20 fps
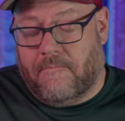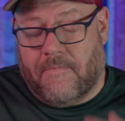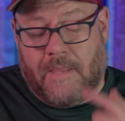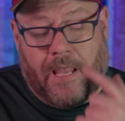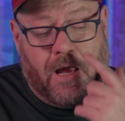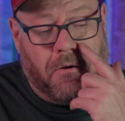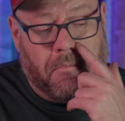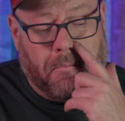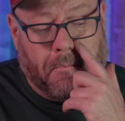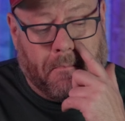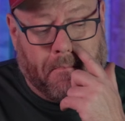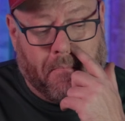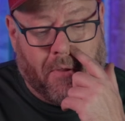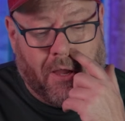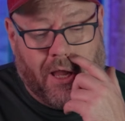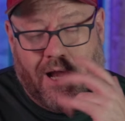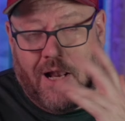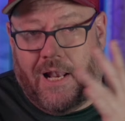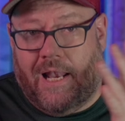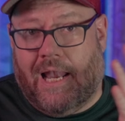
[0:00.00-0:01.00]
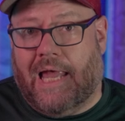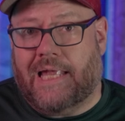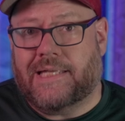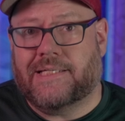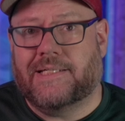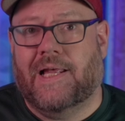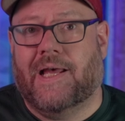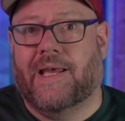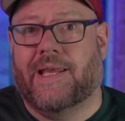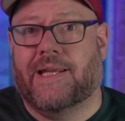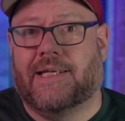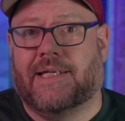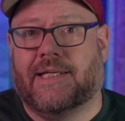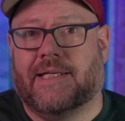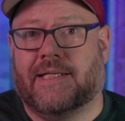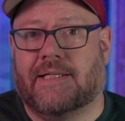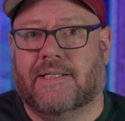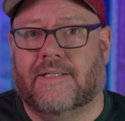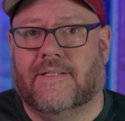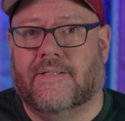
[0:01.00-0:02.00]
Now, last
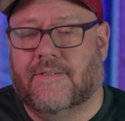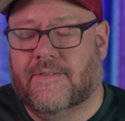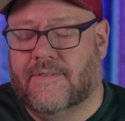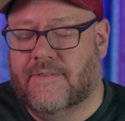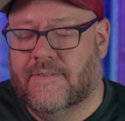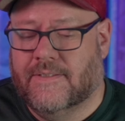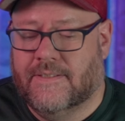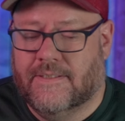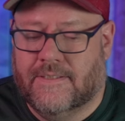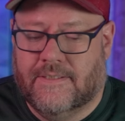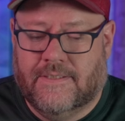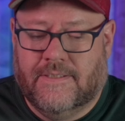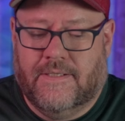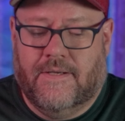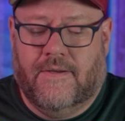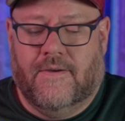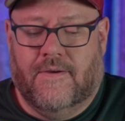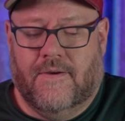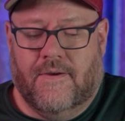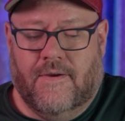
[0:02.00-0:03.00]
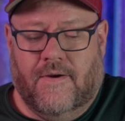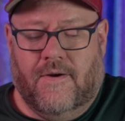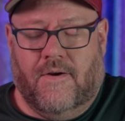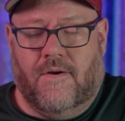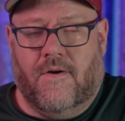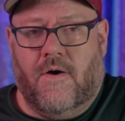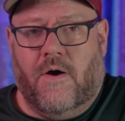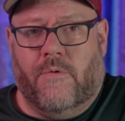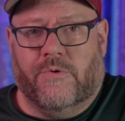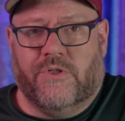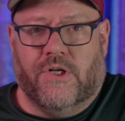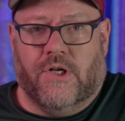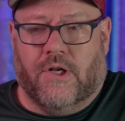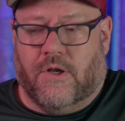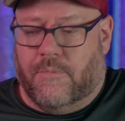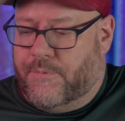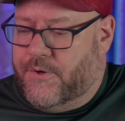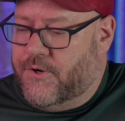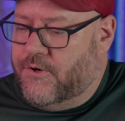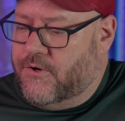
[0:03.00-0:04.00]
night, I was on the
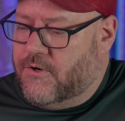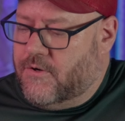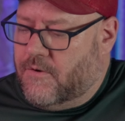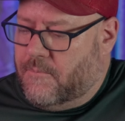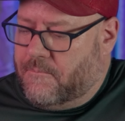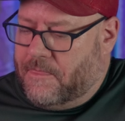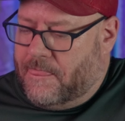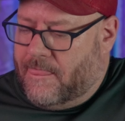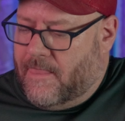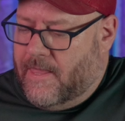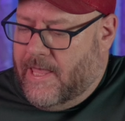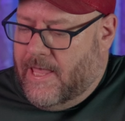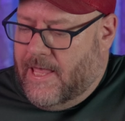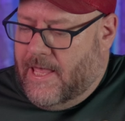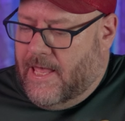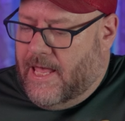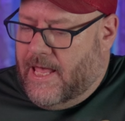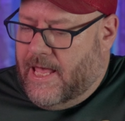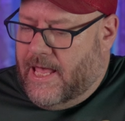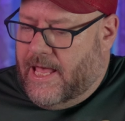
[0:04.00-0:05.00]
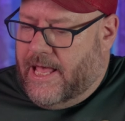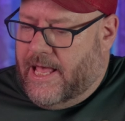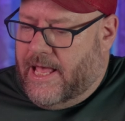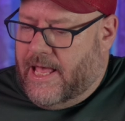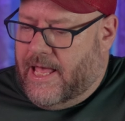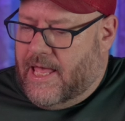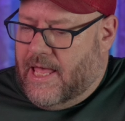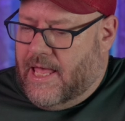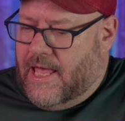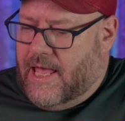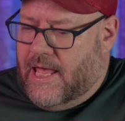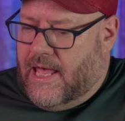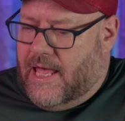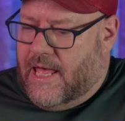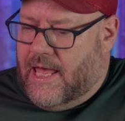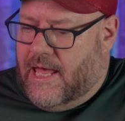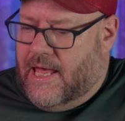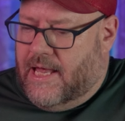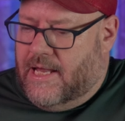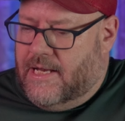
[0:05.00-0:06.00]
computer
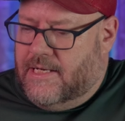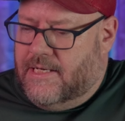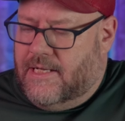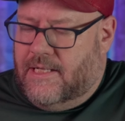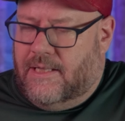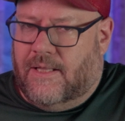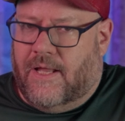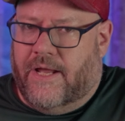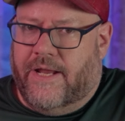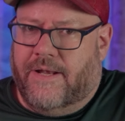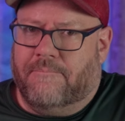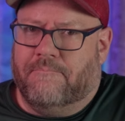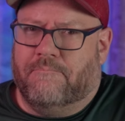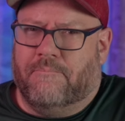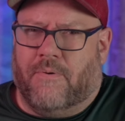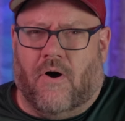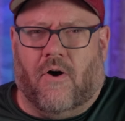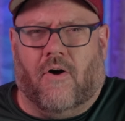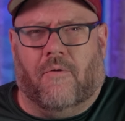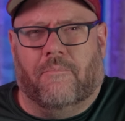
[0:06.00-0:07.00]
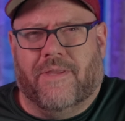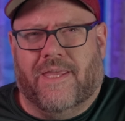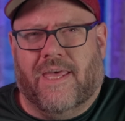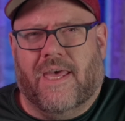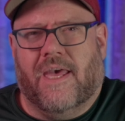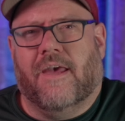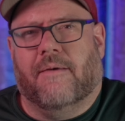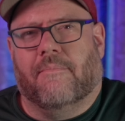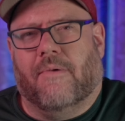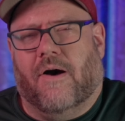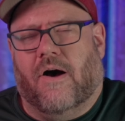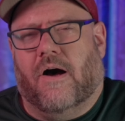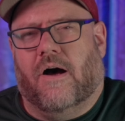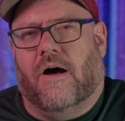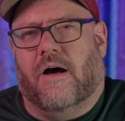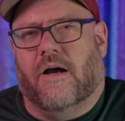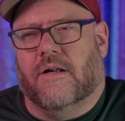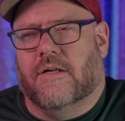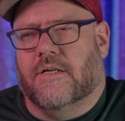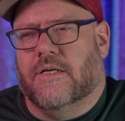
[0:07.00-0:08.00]
and the light bulb came
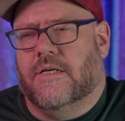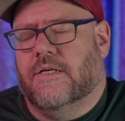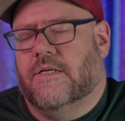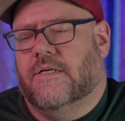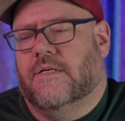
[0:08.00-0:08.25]
on.